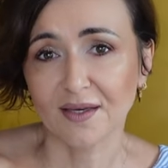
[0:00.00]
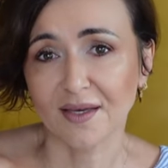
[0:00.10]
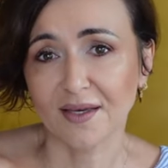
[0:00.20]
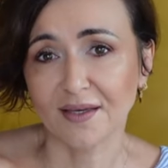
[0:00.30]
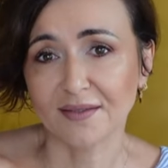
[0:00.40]

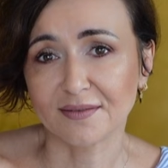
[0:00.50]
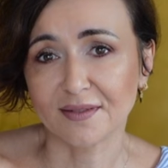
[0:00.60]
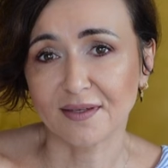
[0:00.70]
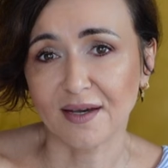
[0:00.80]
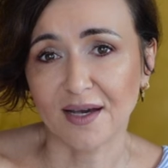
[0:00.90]
and
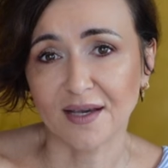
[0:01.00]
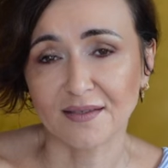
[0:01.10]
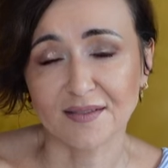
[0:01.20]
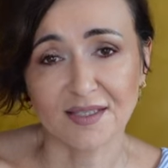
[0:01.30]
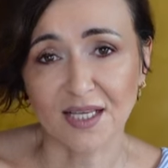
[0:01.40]
I
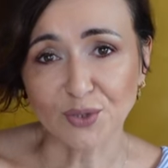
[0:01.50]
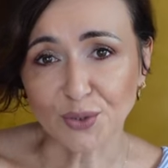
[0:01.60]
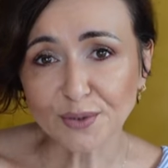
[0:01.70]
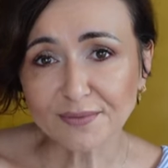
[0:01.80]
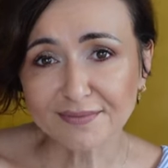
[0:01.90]
still
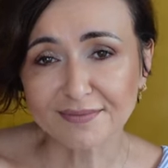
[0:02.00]
do